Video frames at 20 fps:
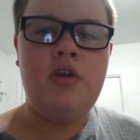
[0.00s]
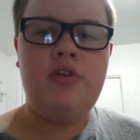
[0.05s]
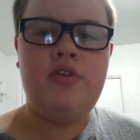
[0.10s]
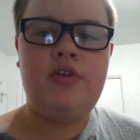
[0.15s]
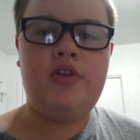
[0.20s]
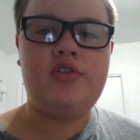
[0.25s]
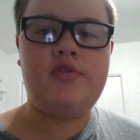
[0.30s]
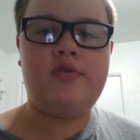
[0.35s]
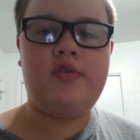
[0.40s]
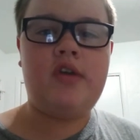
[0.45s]

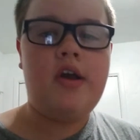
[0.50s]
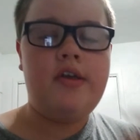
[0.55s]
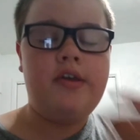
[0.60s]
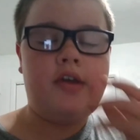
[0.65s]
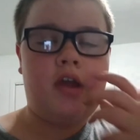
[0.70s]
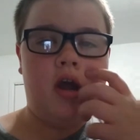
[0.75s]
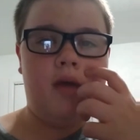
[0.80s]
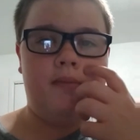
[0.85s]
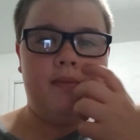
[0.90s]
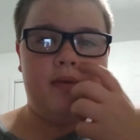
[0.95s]
Those are all
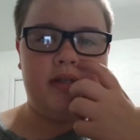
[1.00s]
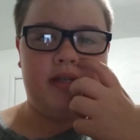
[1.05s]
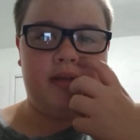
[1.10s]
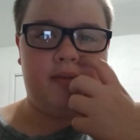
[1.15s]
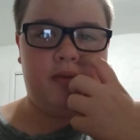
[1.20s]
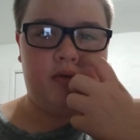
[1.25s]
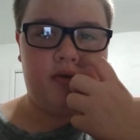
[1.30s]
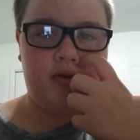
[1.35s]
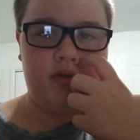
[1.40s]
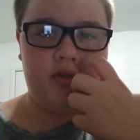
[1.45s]
the comments
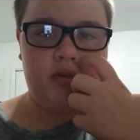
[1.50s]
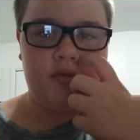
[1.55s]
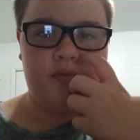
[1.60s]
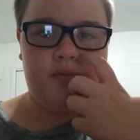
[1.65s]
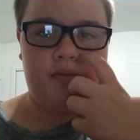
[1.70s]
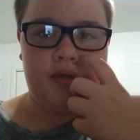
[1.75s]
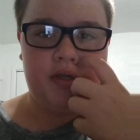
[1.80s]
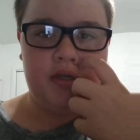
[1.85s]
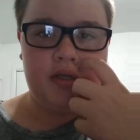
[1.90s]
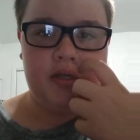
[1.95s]
I'm going to
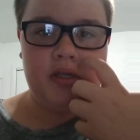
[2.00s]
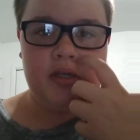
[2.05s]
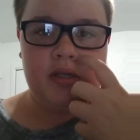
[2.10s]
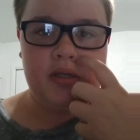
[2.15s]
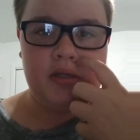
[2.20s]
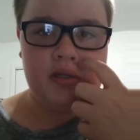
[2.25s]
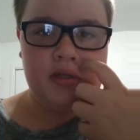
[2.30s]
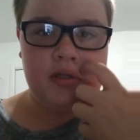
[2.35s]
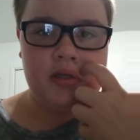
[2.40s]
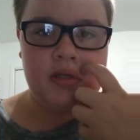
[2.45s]
read
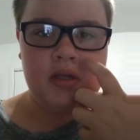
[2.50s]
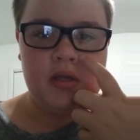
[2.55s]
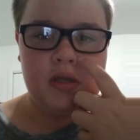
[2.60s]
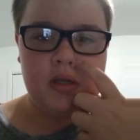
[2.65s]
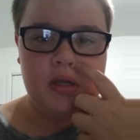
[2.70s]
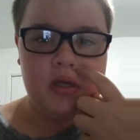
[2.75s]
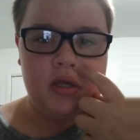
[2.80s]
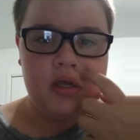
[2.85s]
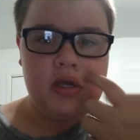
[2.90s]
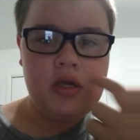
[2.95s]

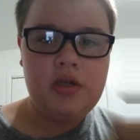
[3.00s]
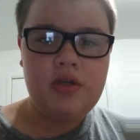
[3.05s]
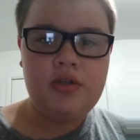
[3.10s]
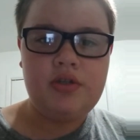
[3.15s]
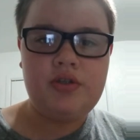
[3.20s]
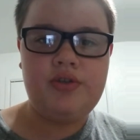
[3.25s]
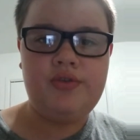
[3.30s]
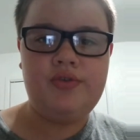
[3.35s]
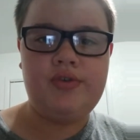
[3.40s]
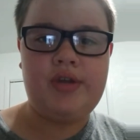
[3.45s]

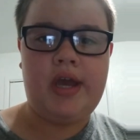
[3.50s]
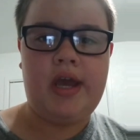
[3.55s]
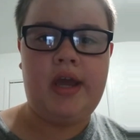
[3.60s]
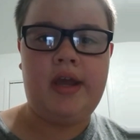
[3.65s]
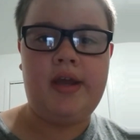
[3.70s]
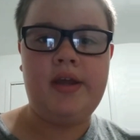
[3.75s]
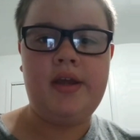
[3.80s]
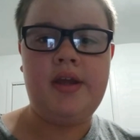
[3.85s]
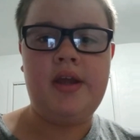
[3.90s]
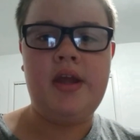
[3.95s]

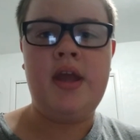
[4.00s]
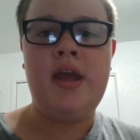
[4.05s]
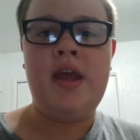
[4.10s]
today.